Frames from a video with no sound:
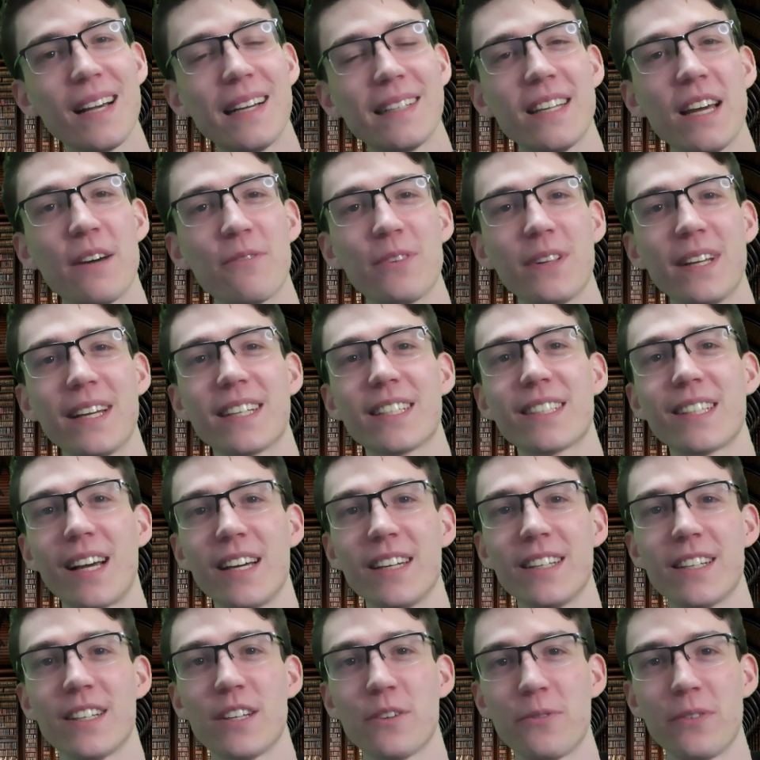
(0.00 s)
definitely
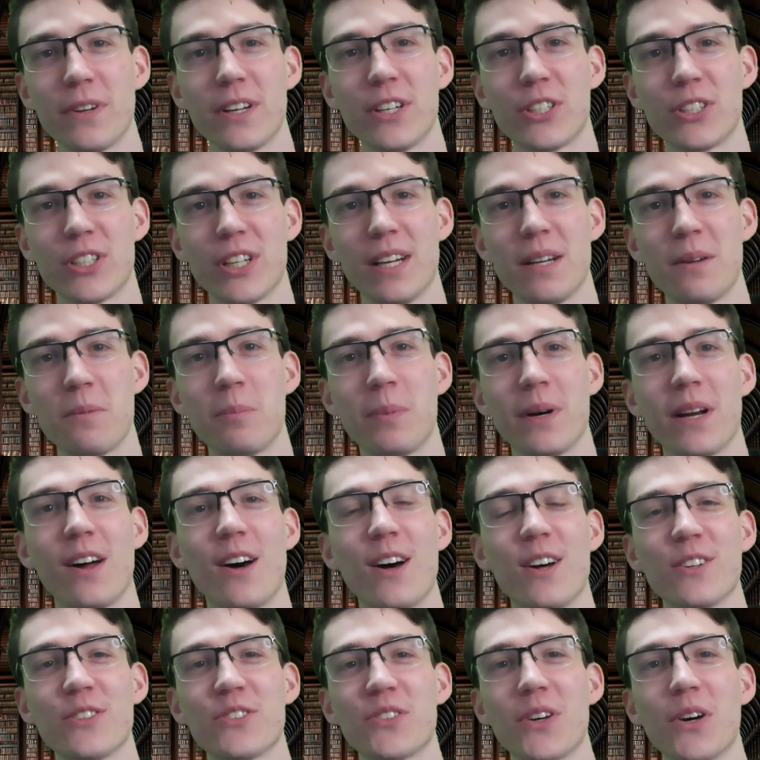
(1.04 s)
excited to finish it, but
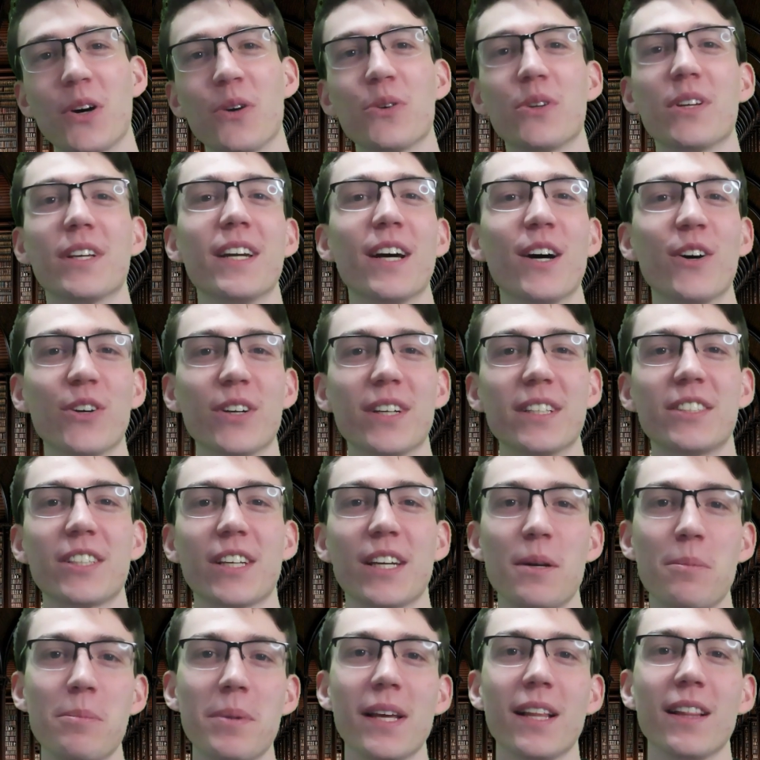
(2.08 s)
also, it's
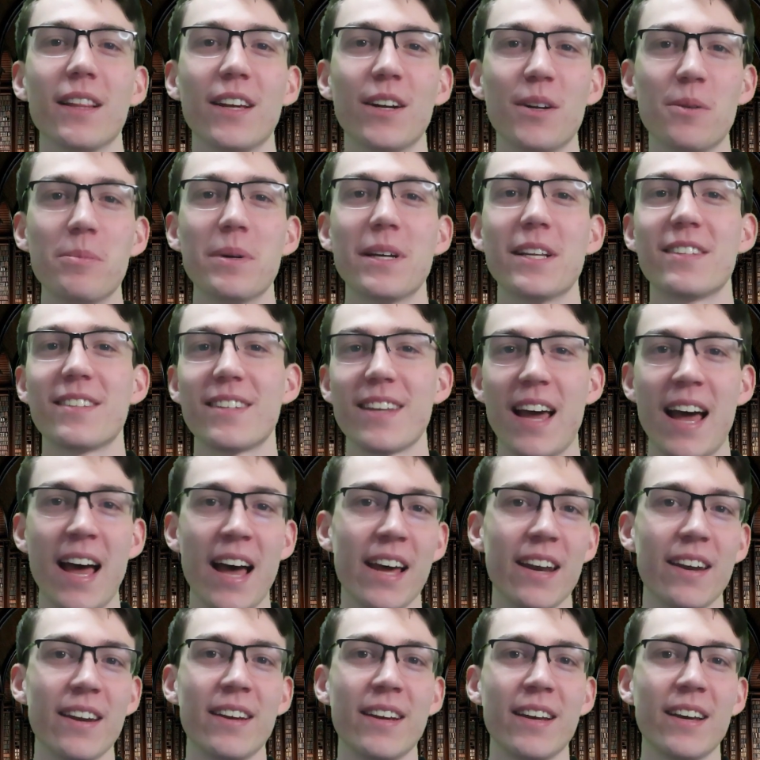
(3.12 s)
going to be a little bit
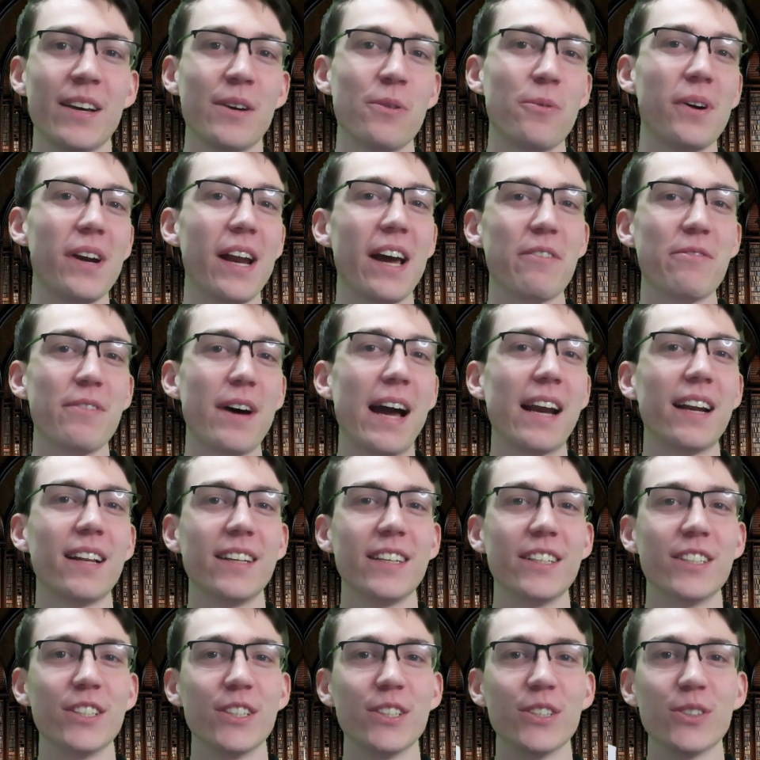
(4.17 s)
sad when I
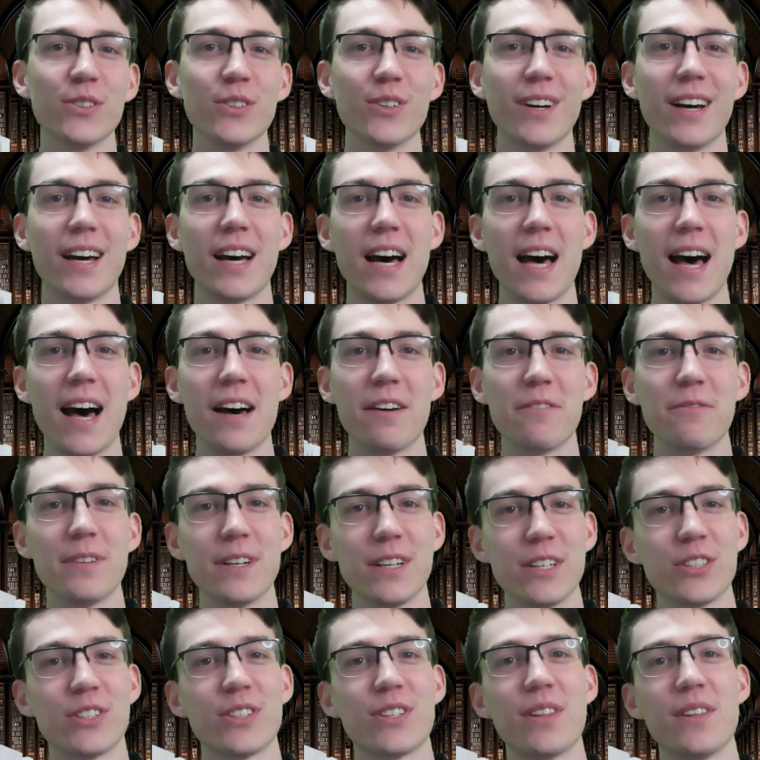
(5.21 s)
finally do
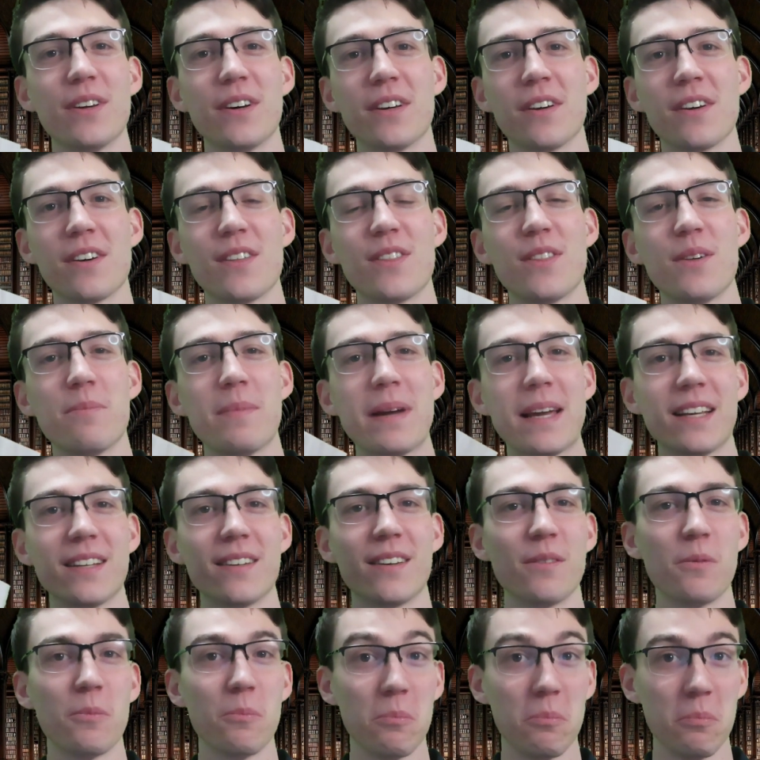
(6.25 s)
finish the
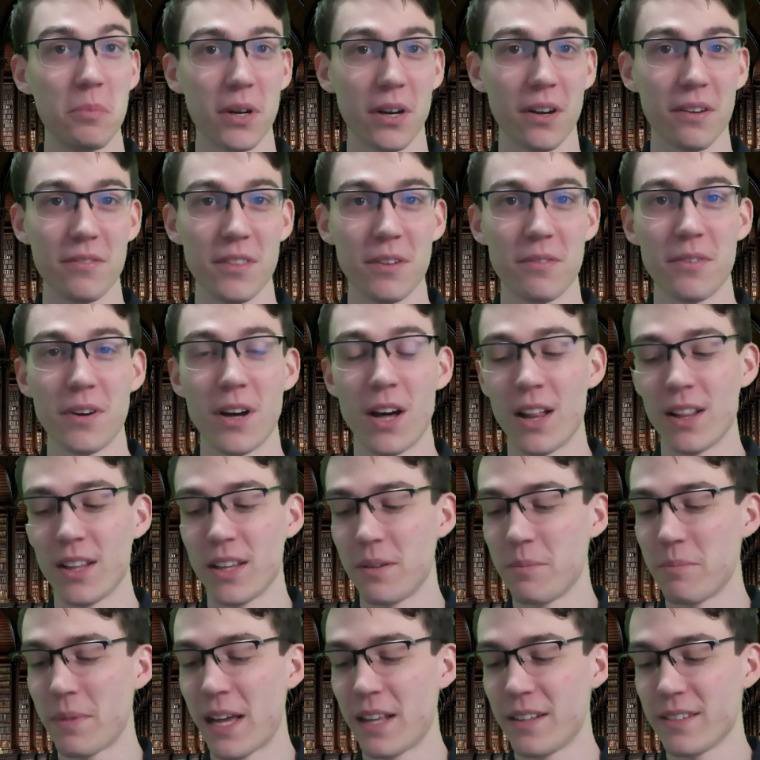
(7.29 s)
main Book of the
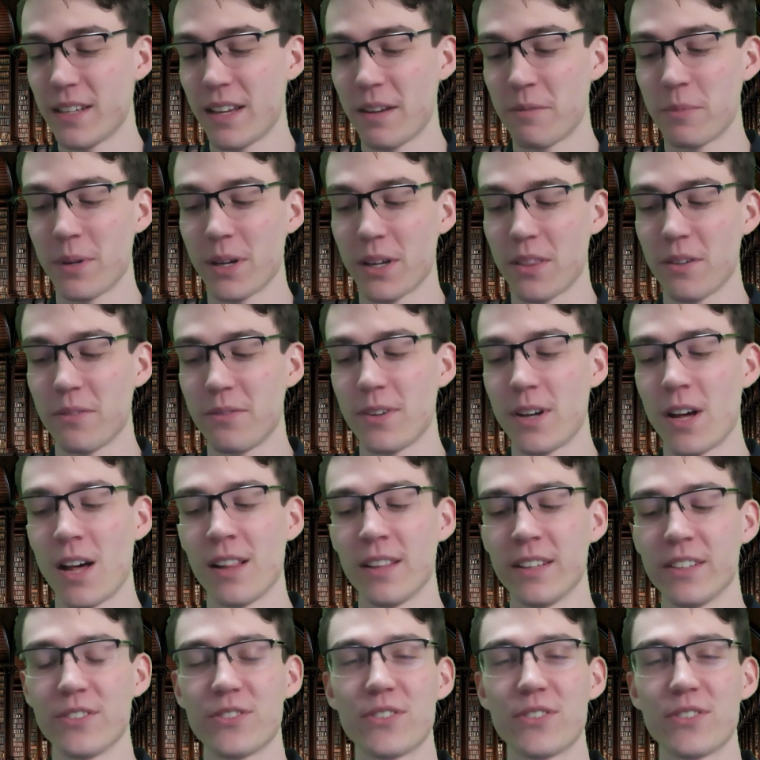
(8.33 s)
Fallen, Malazan Book of the Fallen.